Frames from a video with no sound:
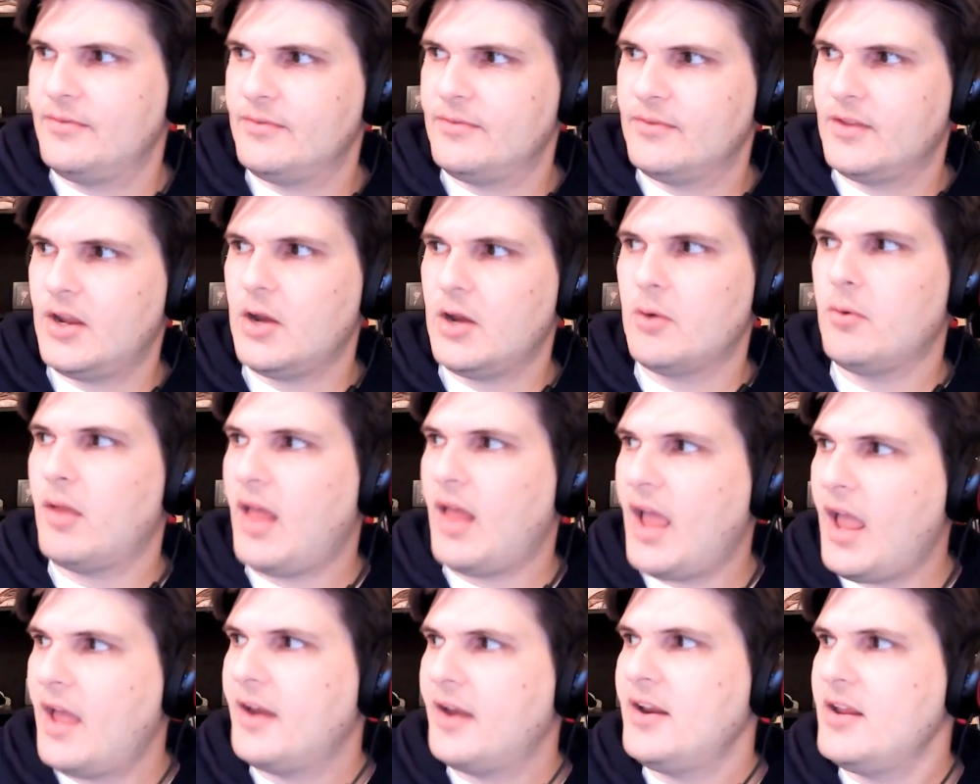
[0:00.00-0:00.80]
They're going to
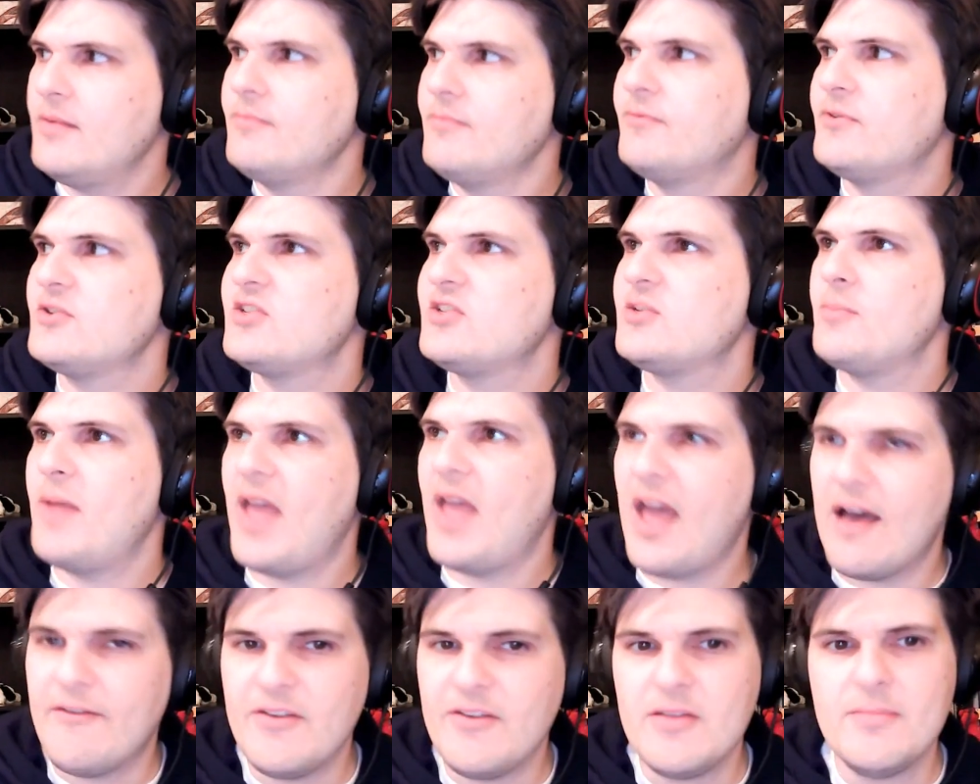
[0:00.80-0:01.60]
rely on him for some
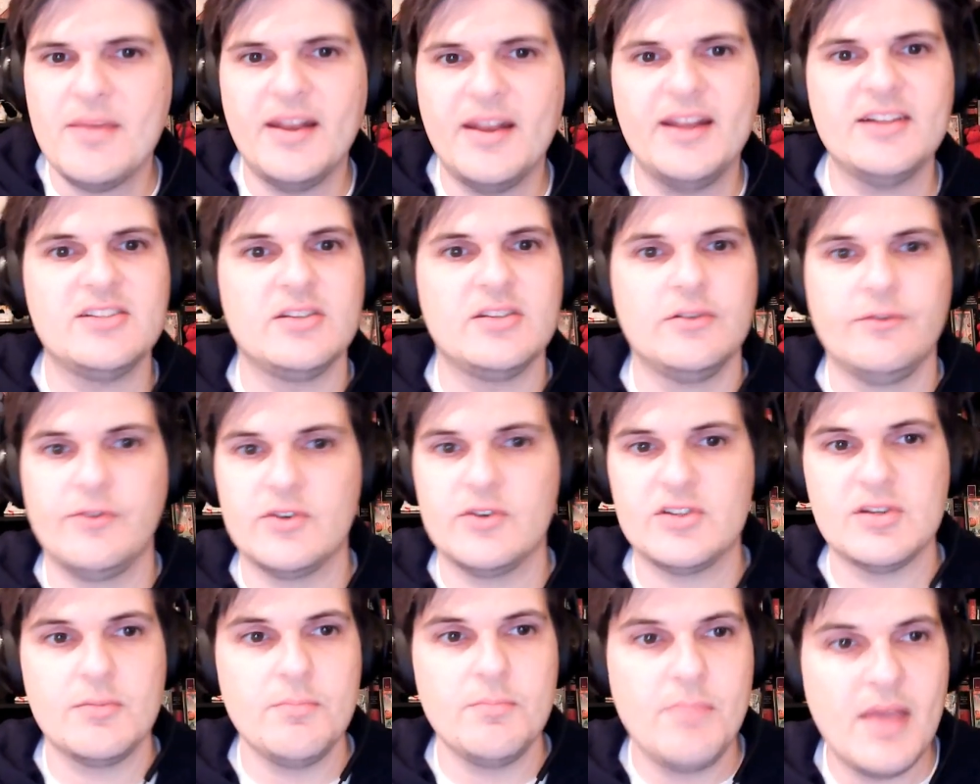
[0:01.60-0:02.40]
heavy minutes and for
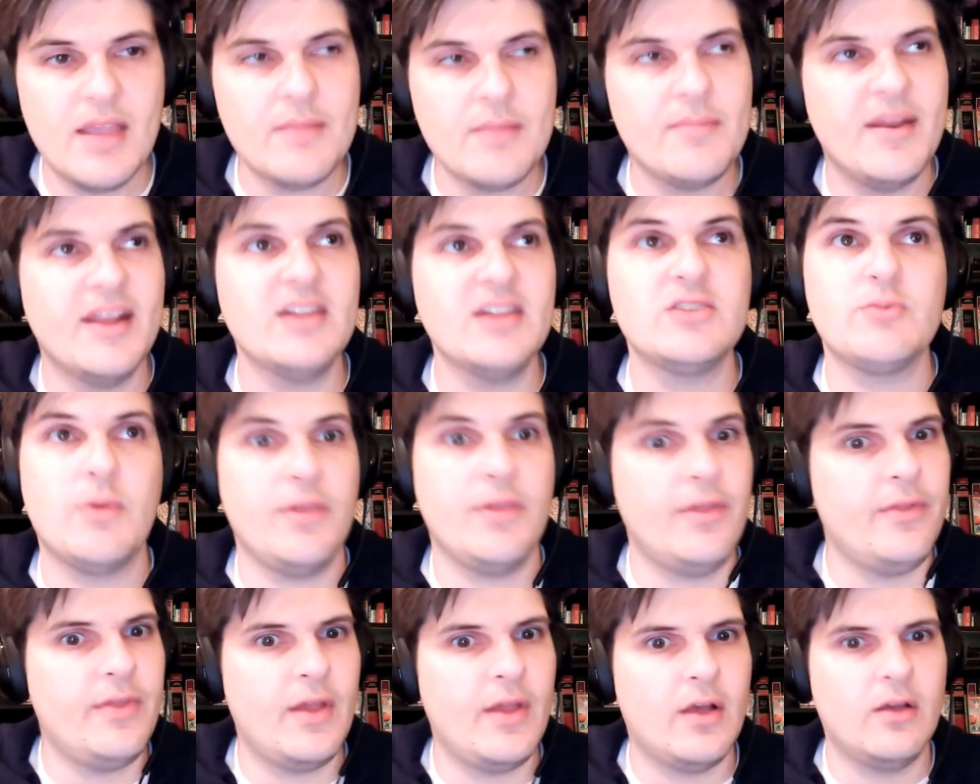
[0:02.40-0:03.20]
some big minutes.
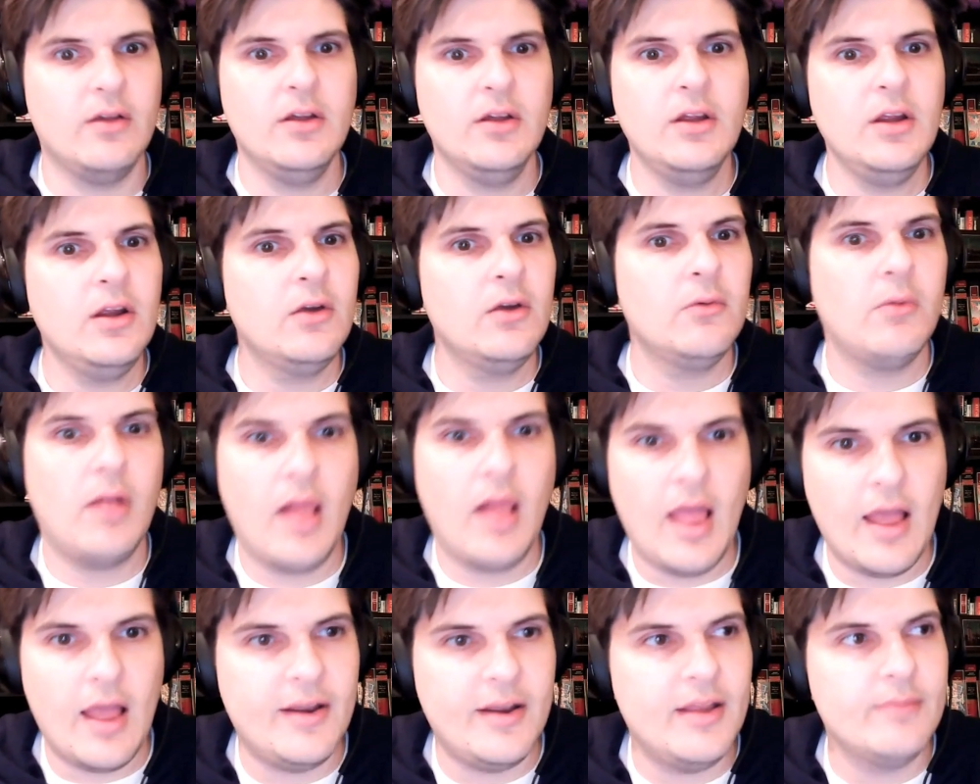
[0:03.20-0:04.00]
Whether they'll
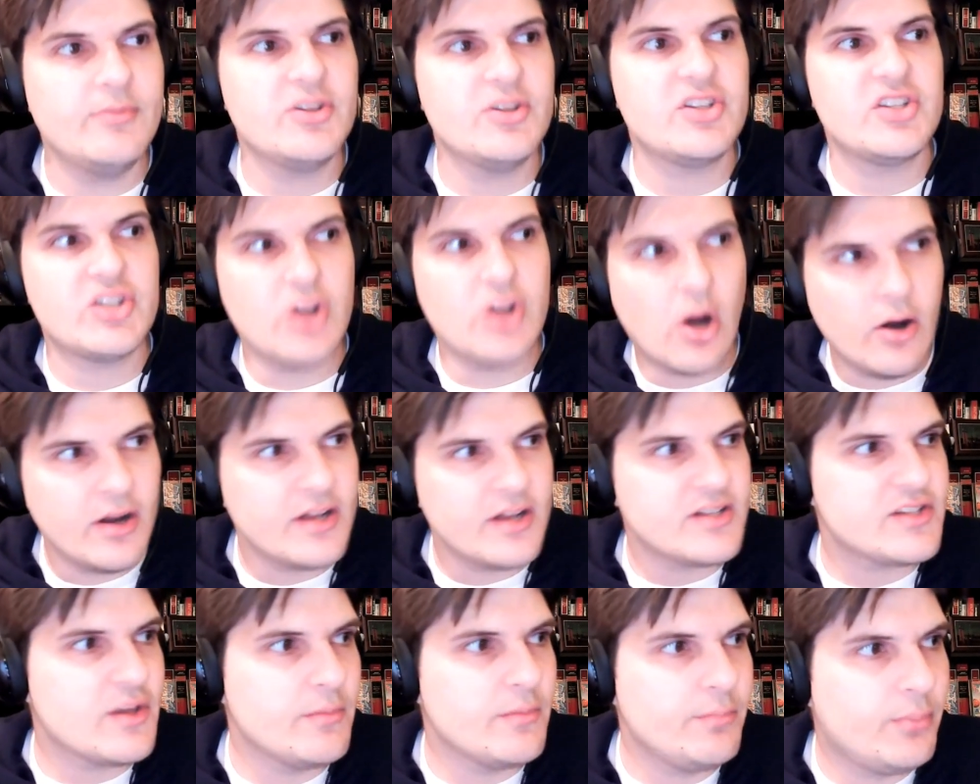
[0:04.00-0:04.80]
rely on him to start
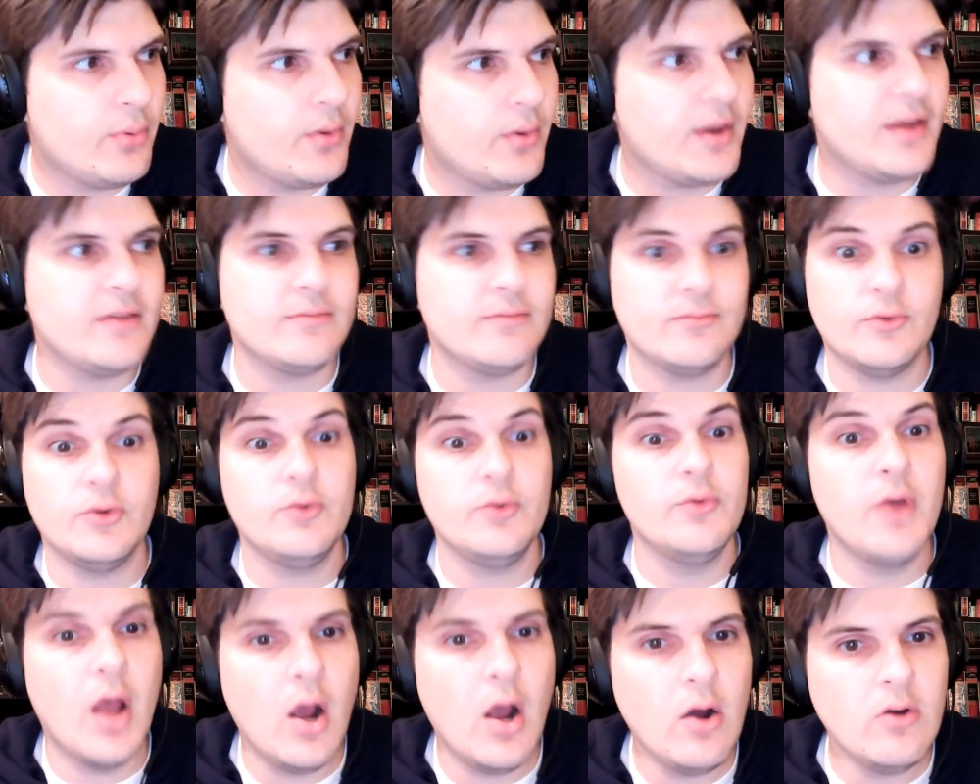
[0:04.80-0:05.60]
at some point,
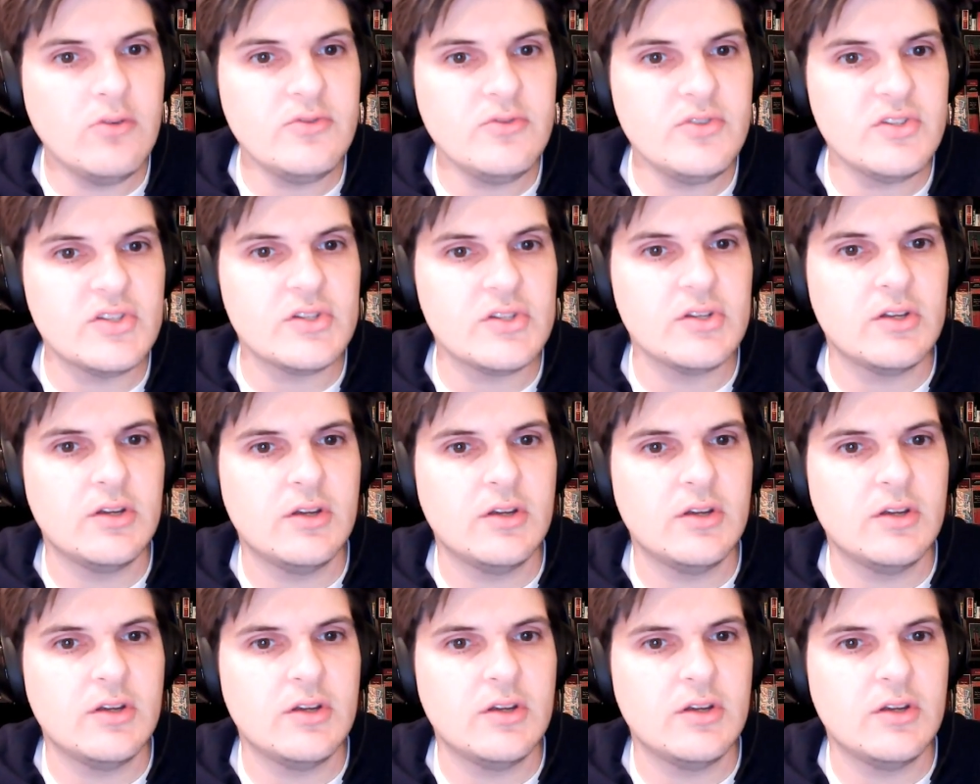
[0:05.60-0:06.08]
who knows?